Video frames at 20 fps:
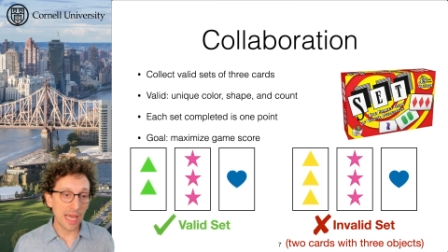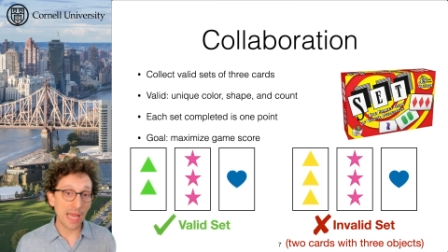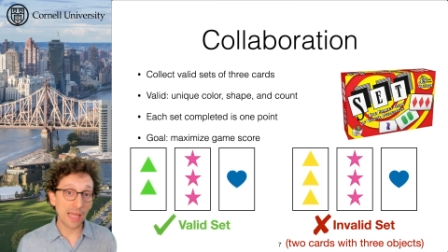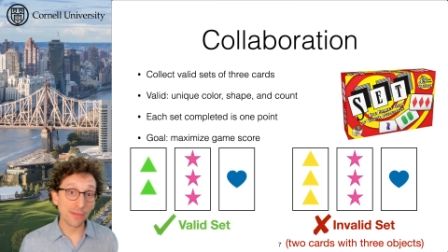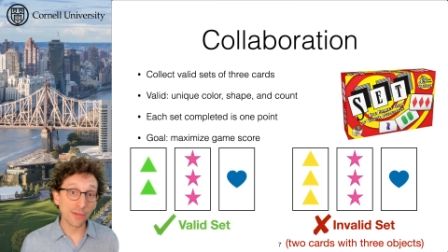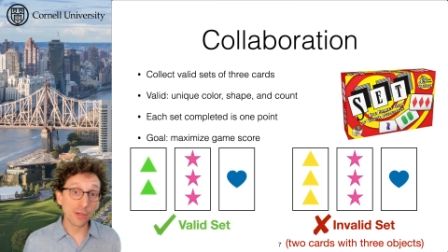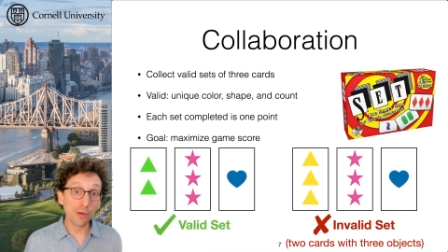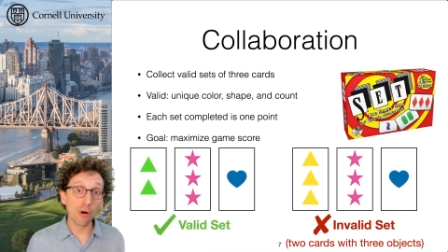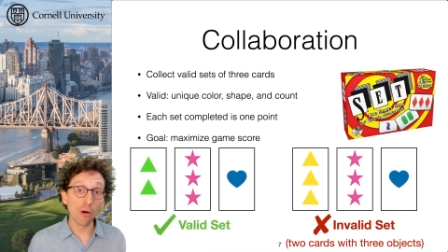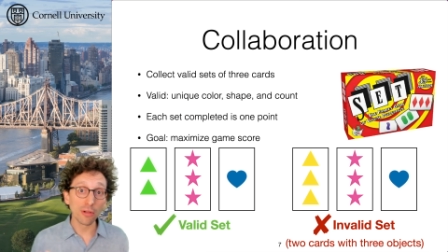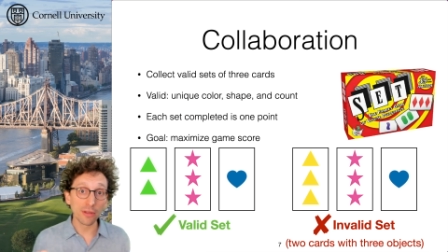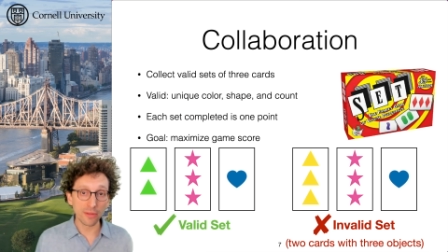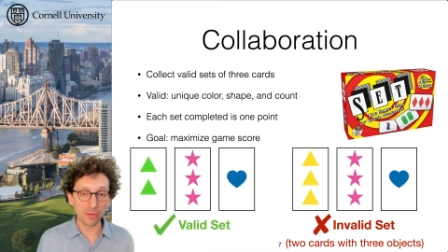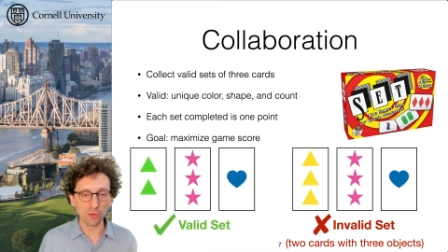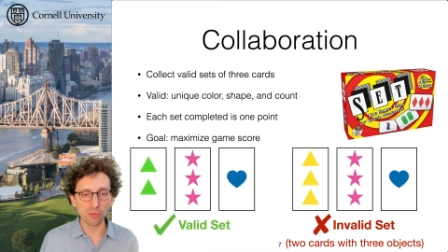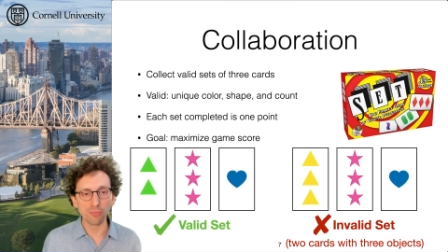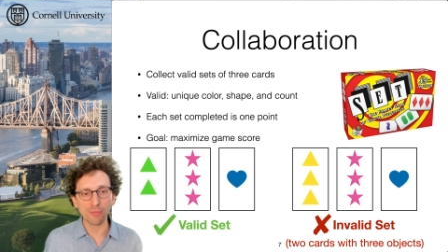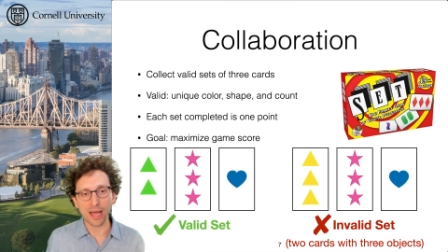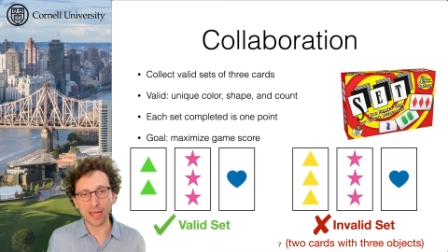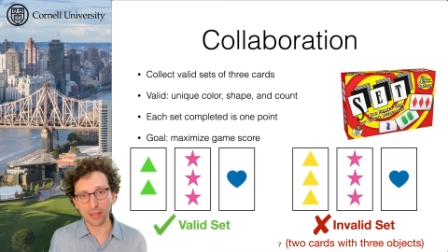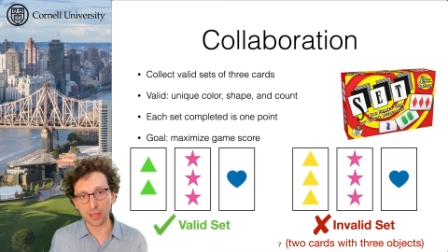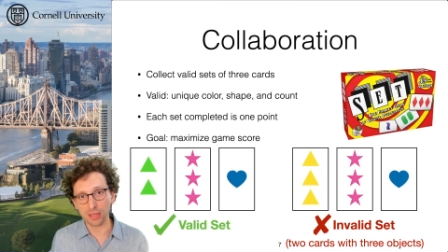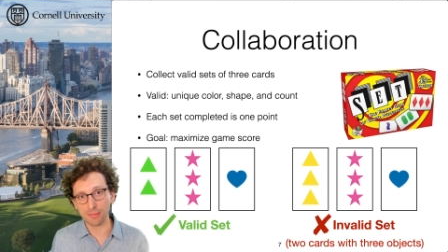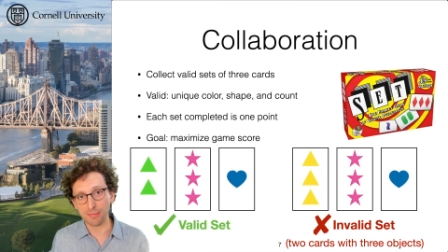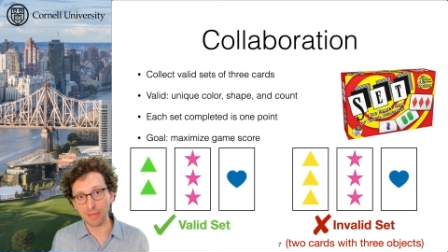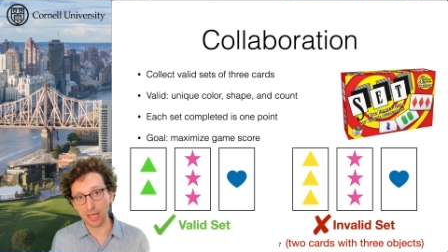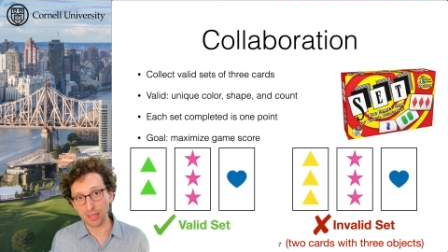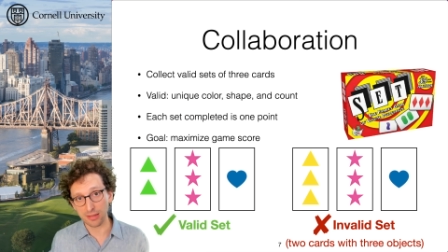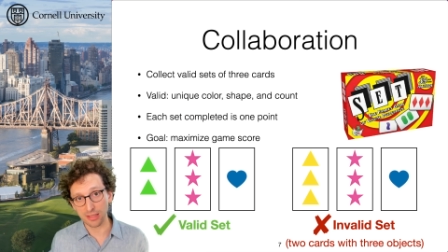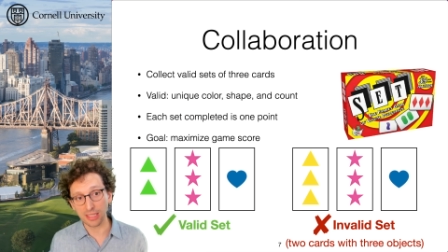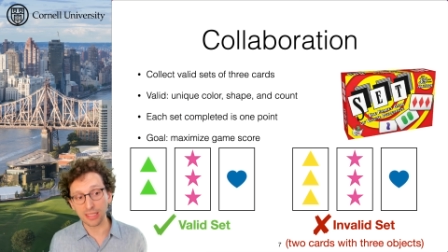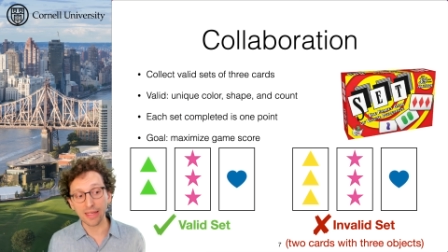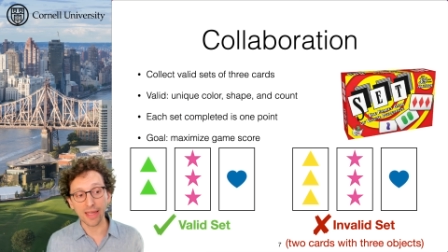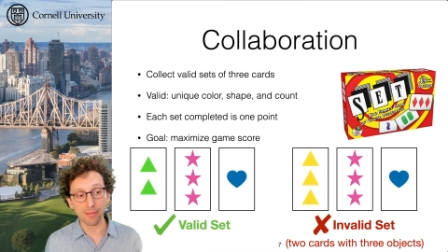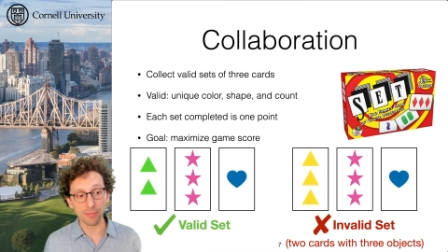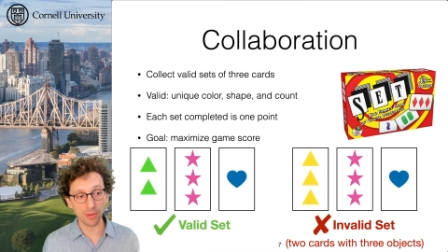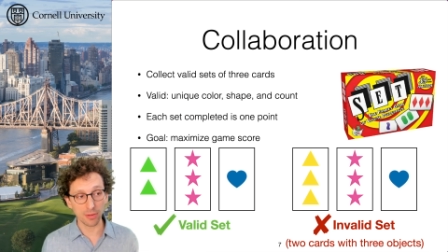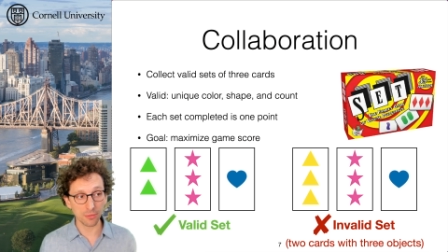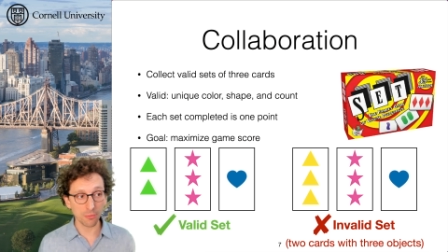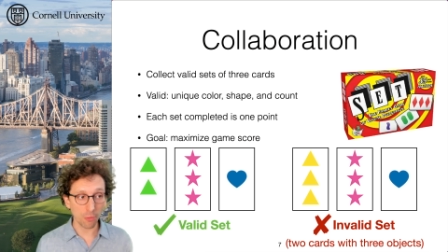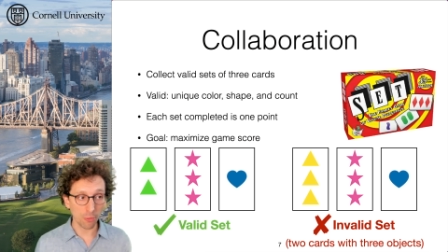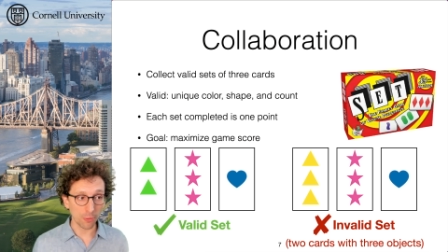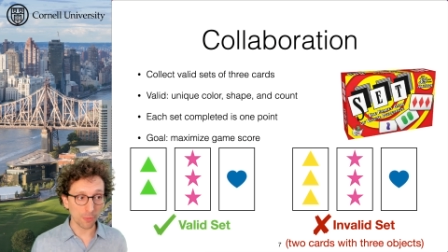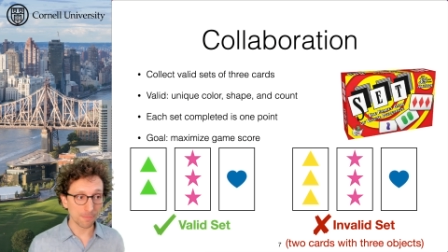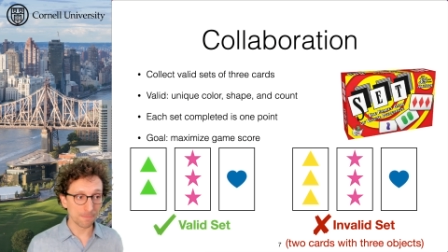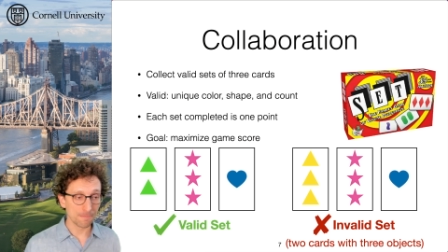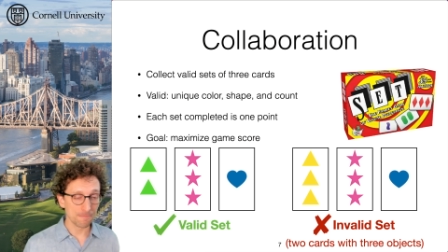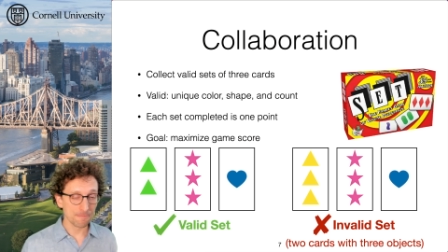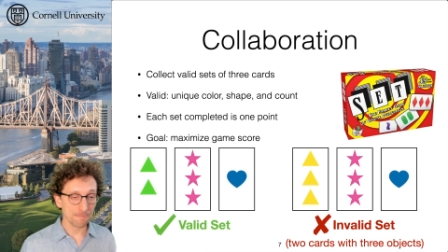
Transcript: and the goal is to maximize the game score.